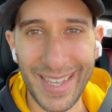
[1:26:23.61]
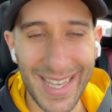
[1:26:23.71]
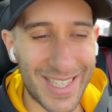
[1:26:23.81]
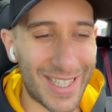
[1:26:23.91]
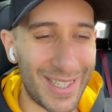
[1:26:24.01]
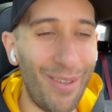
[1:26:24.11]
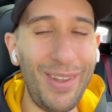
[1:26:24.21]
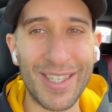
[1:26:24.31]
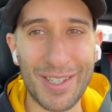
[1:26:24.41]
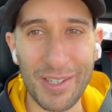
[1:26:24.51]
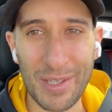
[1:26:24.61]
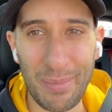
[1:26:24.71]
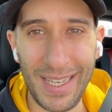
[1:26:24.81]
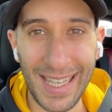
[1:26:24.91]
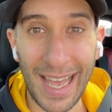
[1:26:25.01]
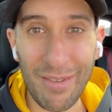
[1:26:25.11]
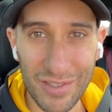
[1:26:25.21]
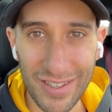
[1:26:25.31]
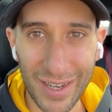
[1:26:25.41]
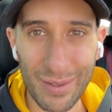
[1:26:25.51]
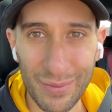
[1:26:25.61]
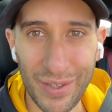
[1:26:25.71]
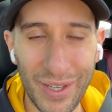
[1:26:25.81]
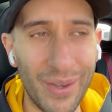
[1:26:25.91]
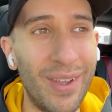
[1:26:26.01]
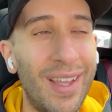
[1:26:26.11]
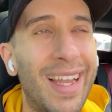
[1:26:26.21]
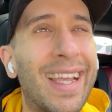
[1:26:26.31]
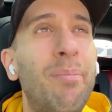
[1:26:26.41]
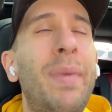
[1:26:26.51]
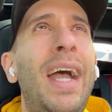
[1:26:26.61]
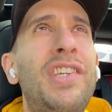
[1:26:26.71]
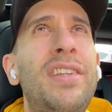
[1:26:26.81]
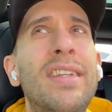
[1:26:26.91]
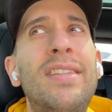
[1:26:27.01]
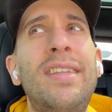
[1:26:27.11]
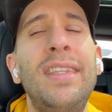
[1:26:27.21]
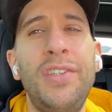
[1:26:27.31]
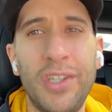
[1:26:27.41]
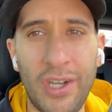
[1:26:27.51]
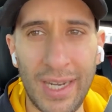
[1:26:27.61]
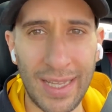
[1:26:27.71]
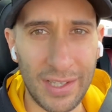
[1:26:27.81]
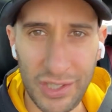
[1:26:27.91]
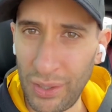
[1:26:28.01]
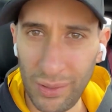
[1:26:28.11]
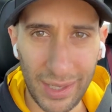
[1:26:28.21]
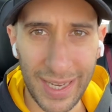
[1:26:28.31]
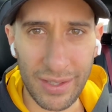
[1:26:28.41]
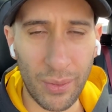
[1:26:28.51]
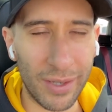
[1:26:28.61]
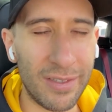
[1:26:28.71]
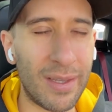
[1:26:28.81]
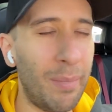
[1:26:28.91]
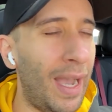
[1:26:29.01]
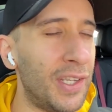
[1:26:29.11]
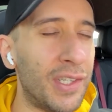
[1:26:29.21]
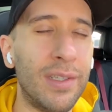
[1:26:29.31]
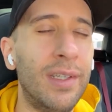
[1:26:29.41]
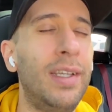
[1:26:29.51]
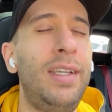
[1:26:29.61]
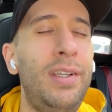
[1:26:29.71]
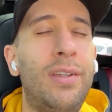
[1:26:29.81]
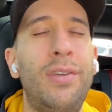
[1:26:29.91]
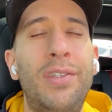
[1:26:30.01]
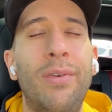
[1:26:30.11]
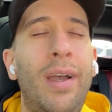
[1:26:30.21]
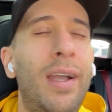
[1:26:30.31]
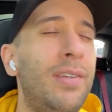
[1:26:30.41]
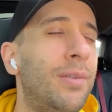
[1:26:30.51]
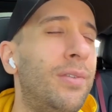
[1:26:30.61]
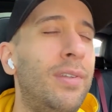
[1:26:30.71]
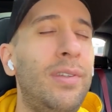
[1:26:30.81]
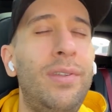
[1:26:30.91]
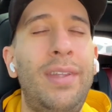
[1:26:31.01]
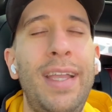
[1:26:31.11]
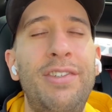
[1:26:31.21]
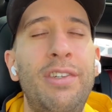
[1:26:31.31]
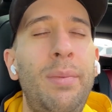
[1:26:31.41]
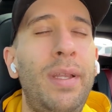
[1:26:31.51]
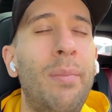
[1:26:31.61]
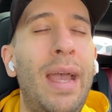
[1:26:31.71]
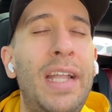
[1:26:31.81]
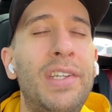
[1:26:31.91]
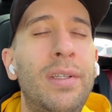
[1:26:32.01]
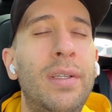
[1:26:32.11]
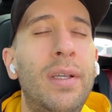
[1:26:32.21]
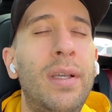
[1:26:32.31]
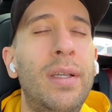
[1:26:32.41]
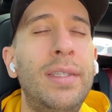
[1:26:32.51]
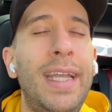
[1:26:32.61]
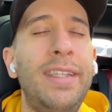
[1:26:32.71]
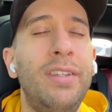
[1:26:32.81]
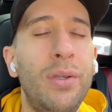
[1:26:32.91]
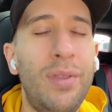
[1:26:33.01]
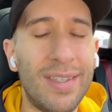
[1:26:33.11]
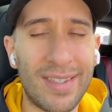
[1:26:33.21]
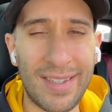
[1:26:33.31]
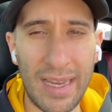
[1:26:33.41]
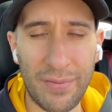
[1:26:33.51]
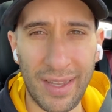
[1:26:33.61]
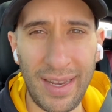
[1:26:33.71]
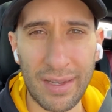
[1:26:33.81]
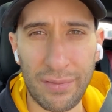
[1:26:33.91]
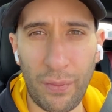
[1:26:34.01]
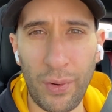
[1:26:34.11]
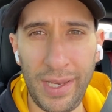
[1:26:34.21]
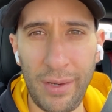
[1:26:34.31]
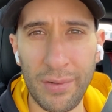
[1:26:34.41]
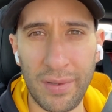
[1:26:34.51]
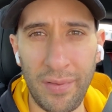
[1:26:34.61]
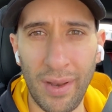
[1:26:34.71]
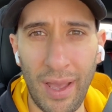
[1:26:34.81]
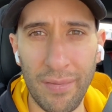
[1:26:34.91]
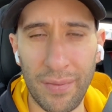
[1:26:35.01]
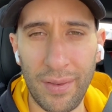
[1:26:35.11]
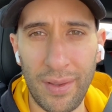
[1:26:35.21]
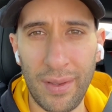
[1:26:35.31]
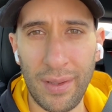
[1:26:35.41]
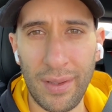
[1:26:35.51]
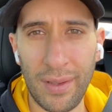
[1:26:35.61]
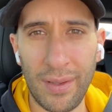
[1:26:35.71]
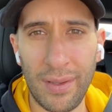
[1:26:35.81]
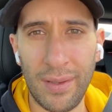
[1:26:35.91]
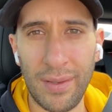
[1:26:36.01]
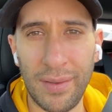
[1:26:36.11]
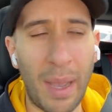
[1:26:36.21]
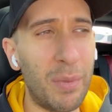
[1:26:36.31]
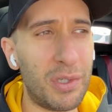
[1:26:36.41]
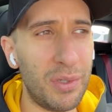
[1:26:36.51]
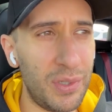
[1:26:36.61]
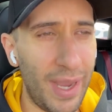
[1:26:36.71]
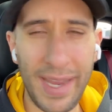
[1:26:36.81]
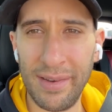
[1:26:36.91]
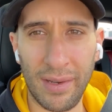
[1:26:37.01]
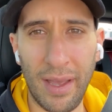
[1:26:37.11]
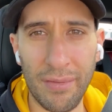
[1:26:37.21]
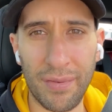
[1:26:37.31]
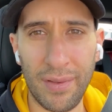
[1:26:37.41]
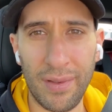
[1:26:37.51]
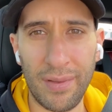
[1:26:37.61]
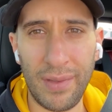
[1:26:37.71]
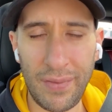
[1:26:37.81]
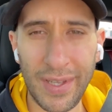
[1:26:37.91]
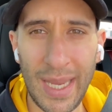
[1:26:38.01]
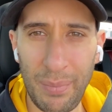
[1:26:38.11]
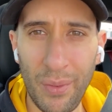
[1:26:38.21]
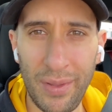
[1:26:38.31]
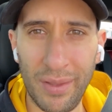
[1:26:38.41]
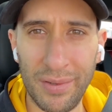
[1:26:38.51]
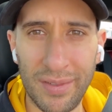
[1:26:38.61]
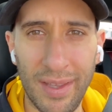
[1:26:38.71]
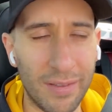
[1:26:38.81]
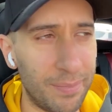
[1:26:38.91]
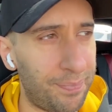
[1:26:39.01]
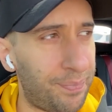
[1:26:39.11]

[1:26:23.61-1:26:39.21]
It slowly starts to be life-sucking for you. Like, imagine this thing that you're good at that you don't like doing. Just imagine, you close your eyes, you're daydreaming. Imagine that you had to do this thing for the next forty years of your life. How much would you hate your life if you keep doing those things?